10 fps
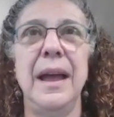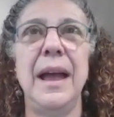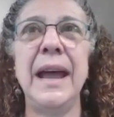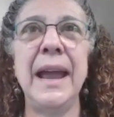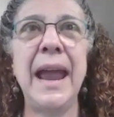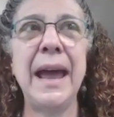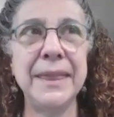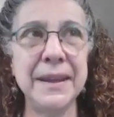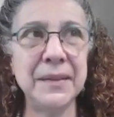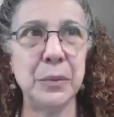And I
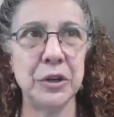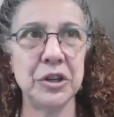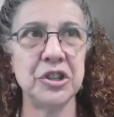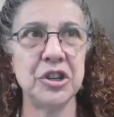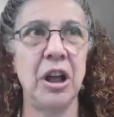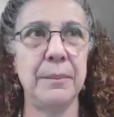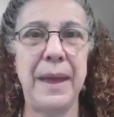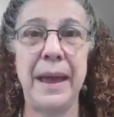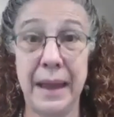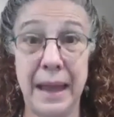had this workshop
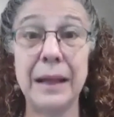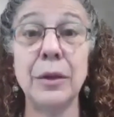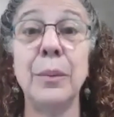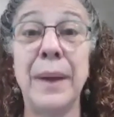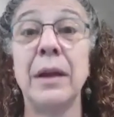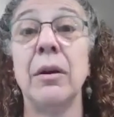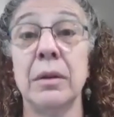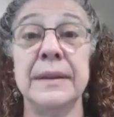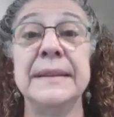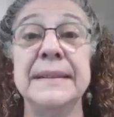at Callaway
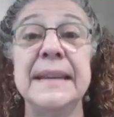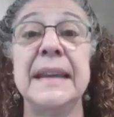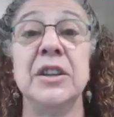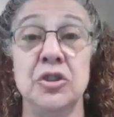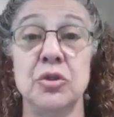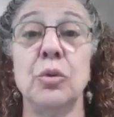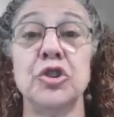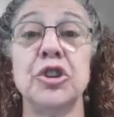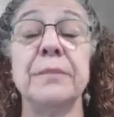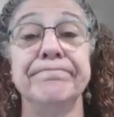Gardens in
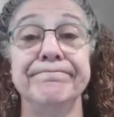Georgia